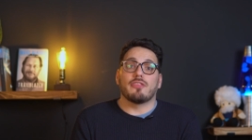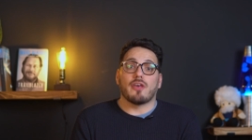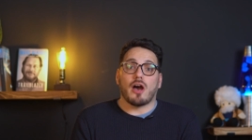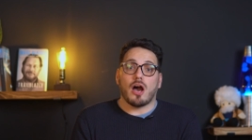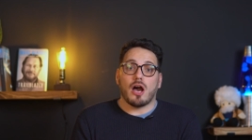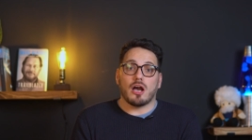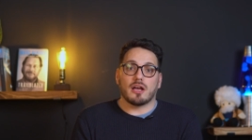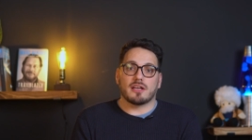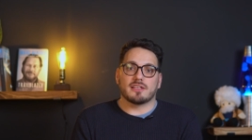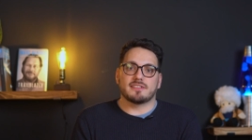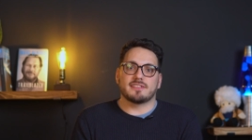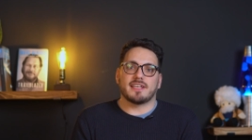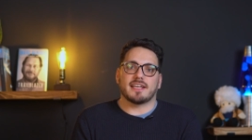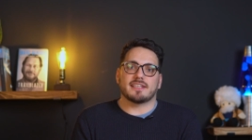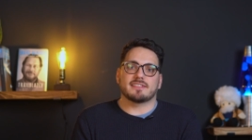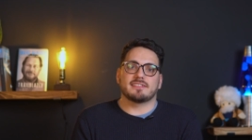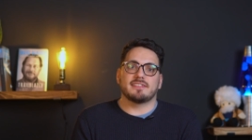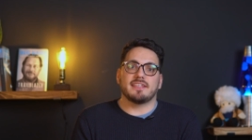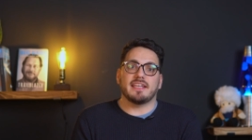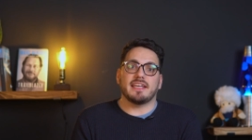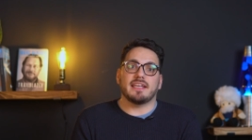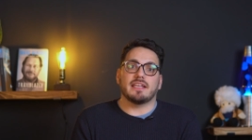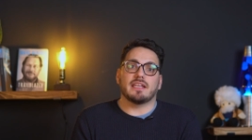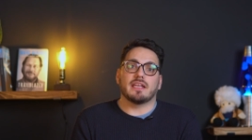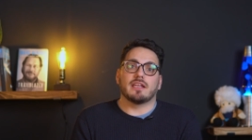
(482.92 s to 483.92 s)
The
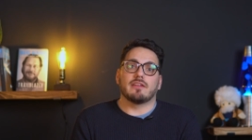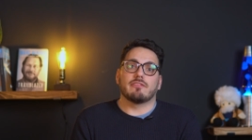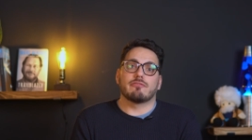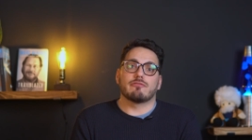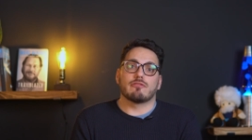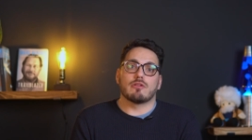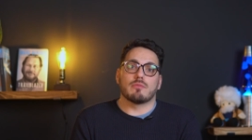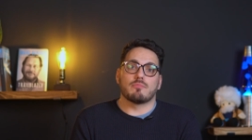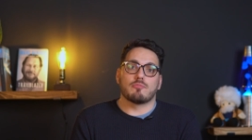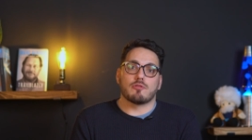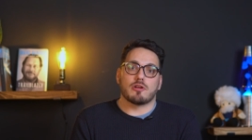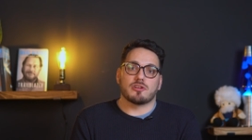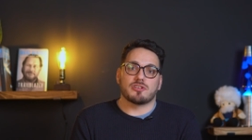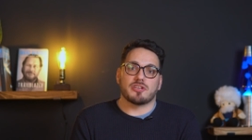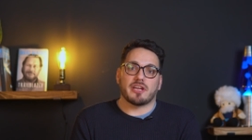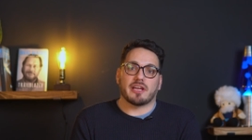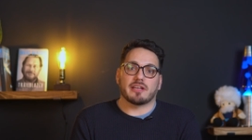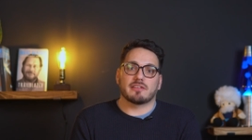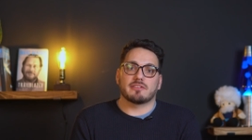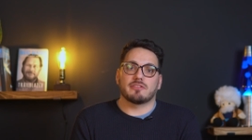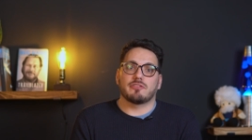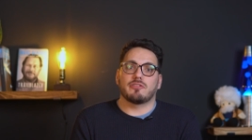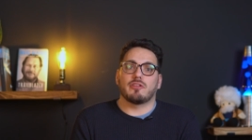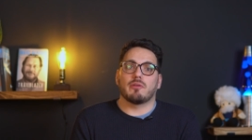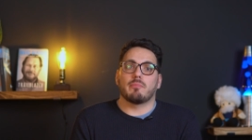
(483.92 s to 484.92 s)
architects needed for a
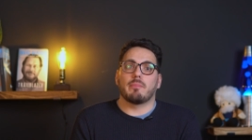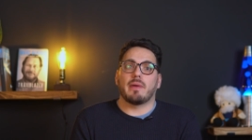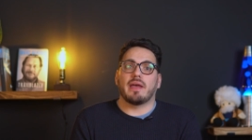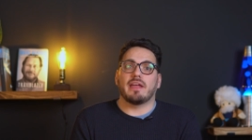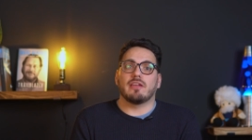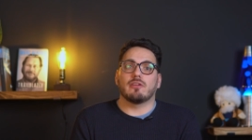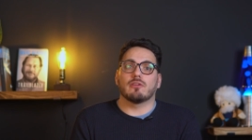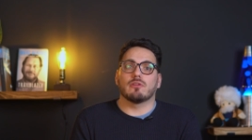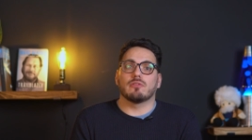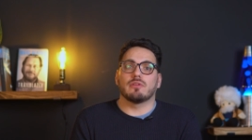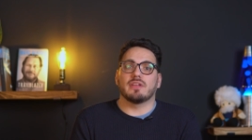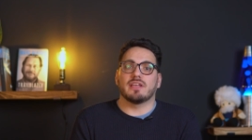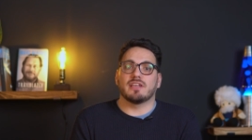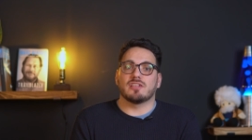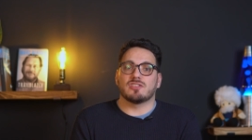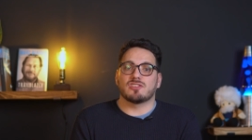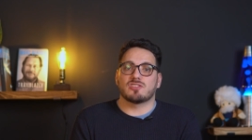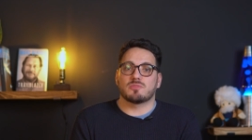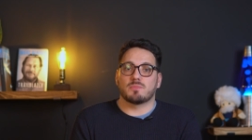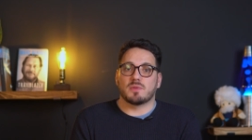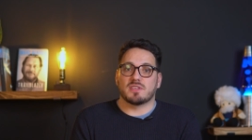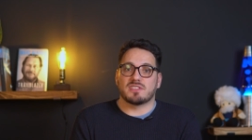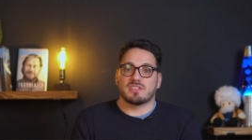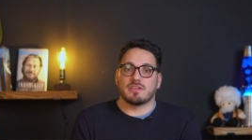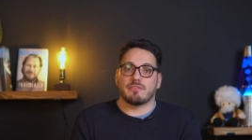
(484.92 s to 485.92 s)
project depend on
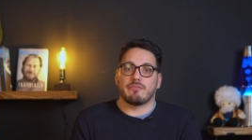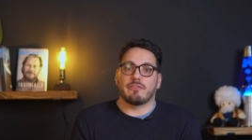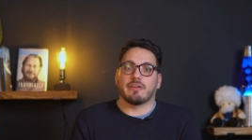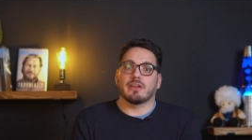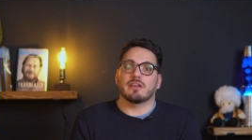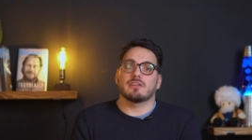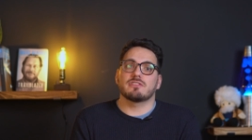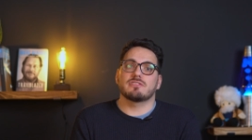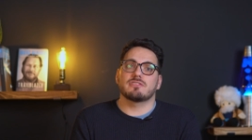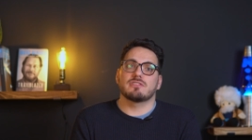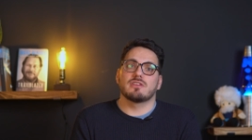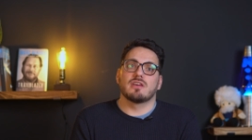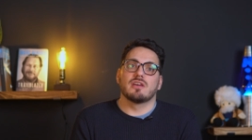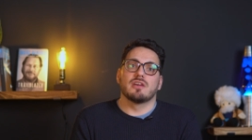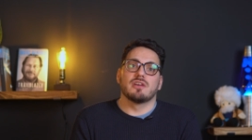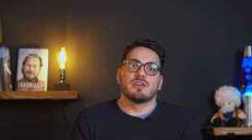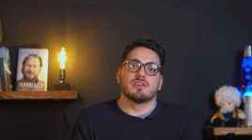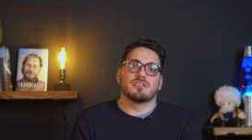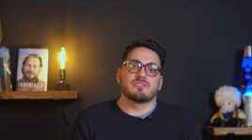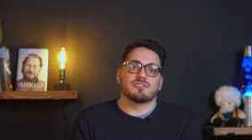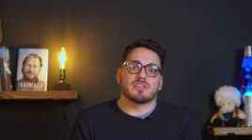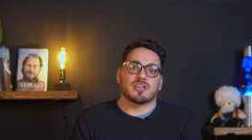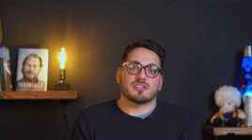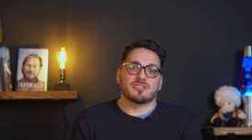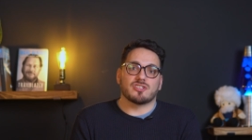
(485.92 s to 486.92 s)
its specifics,
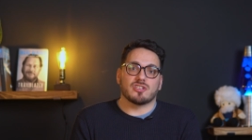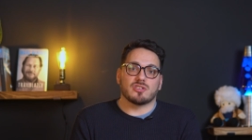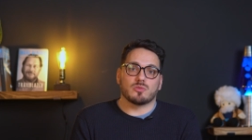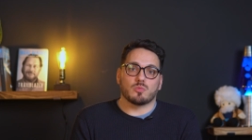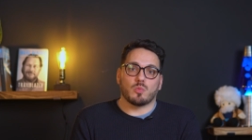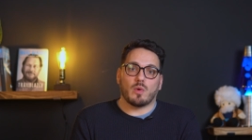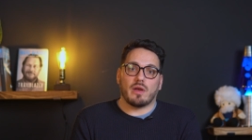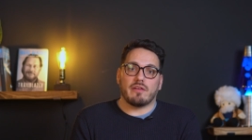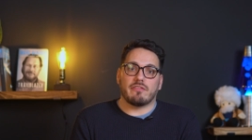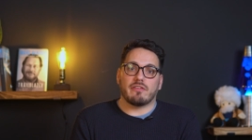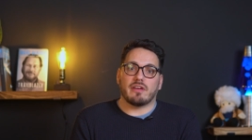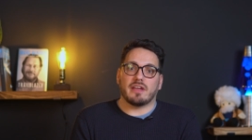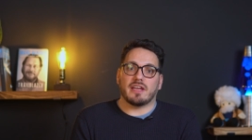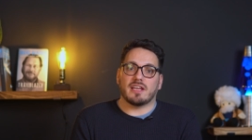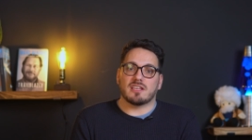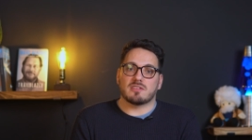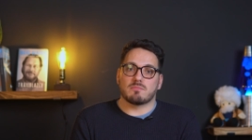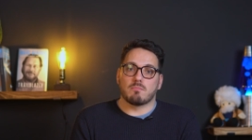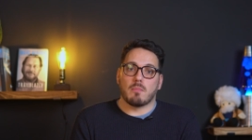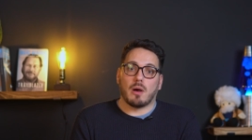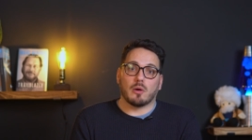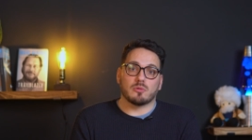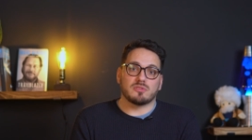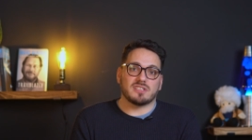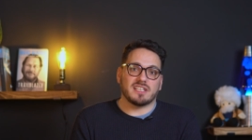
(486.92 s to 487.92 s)
such as whether
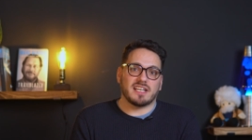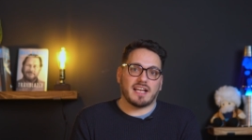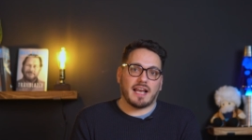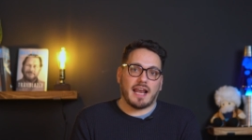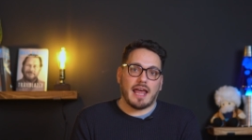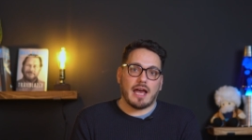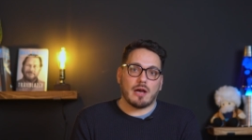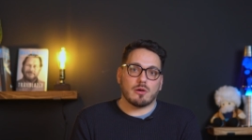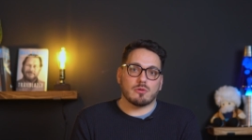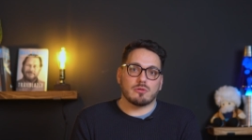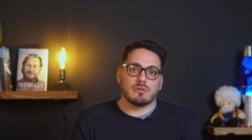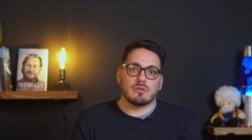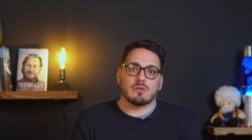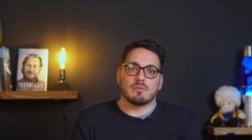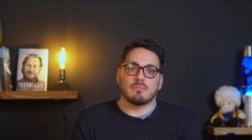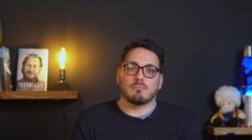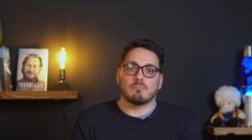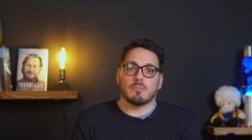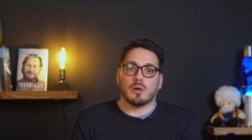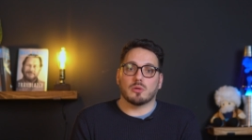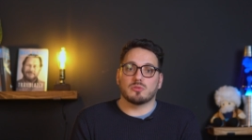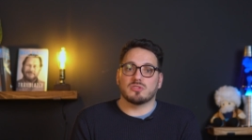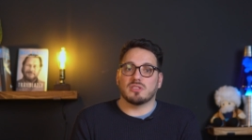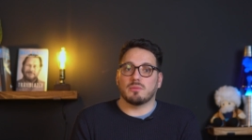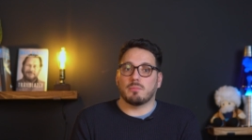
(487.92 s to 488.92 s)
it's multi-cloud,
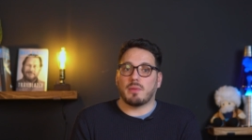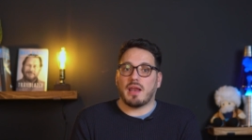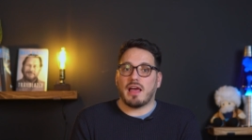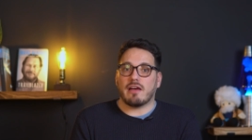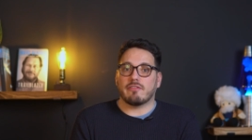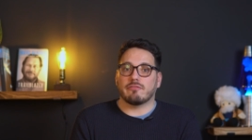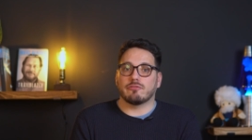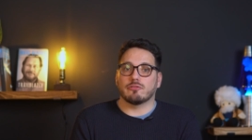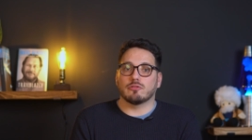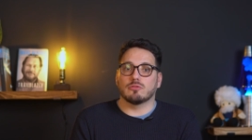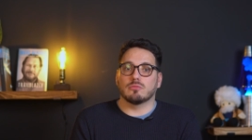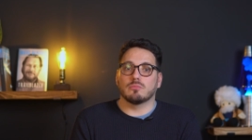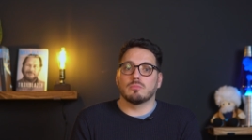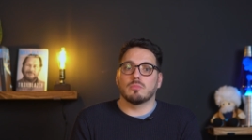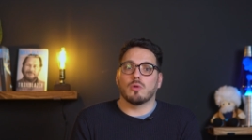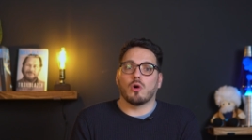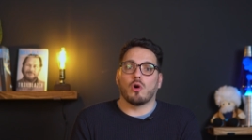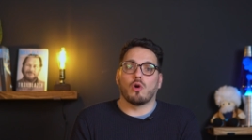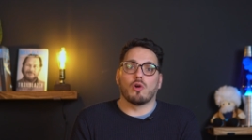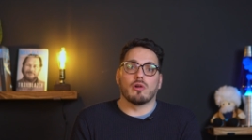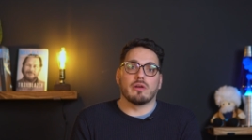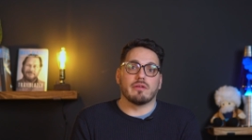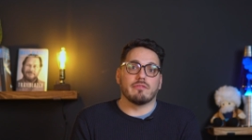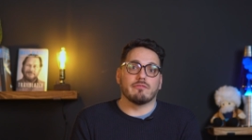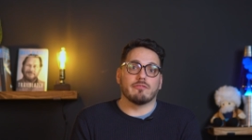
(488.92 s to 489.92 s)
multi-platform,
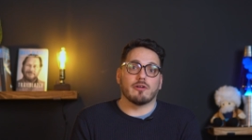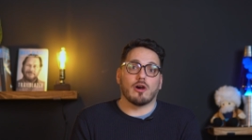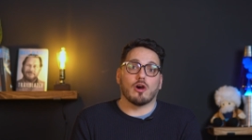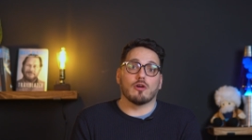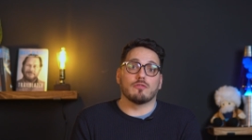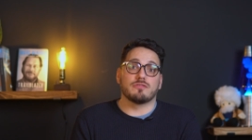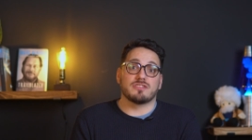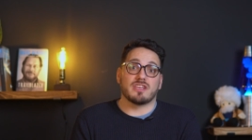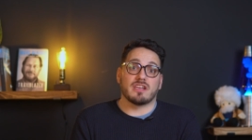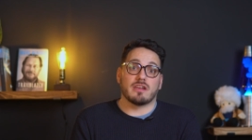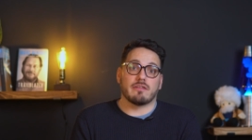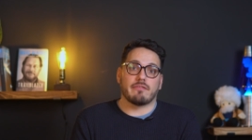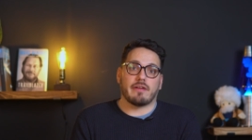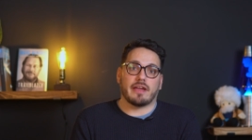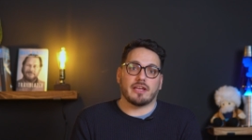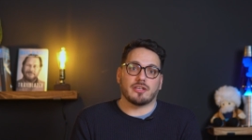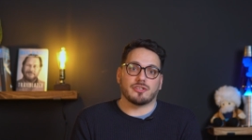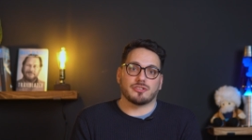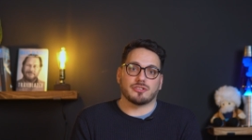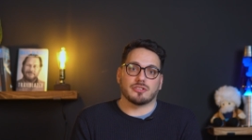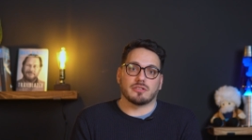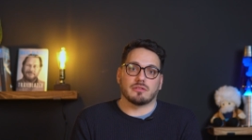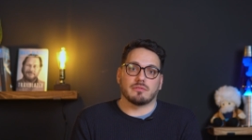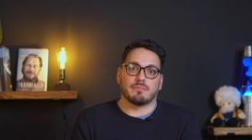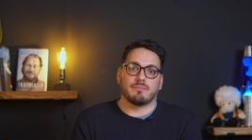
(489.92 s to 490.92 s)
or involves
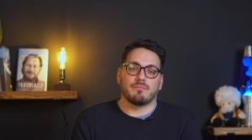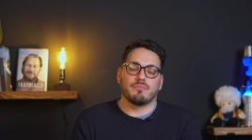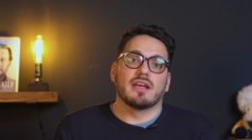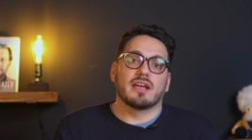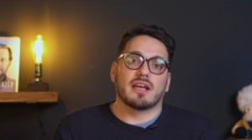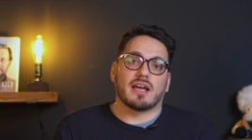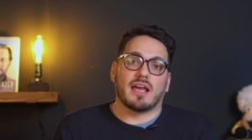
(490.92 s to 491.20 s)
innovation.